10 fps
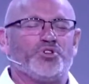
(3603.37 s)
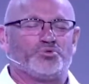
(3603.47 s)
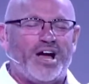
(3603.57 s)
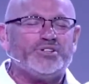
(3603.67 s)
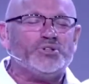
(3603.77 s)
for
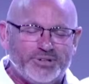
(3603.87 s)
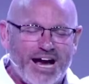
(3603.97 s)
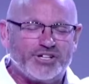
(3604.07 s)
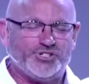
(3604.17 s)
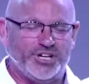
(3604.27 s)
the
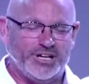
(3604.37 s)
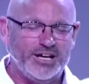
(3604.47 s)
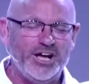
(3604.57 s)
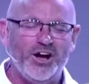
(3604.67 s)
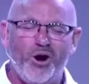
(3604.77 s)

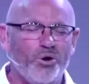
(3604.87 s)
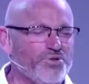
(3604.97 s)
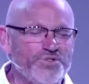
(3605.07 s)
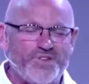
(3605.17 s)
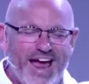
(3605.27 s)
resurrection.
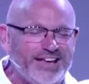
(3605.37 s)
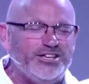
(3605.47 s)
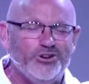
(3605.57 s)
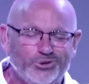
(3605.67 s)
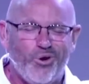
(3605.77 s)
Oh,
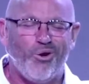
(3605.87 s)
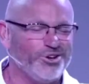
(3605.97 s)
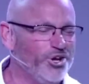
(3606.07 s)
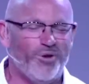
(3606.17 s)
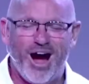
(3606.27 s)
thank you,
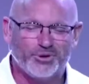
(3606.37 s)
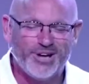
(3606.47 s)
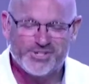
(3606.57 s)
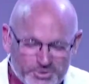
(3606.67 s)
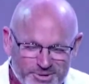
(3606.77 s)
Lord, you are
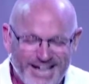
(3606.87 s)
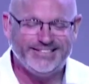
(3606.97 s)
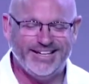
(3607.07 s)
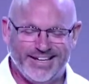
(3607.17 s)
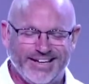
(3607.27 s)

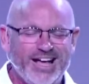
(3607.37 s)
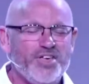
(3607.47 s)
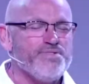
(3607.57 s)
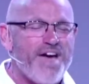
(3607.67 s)
resurrected.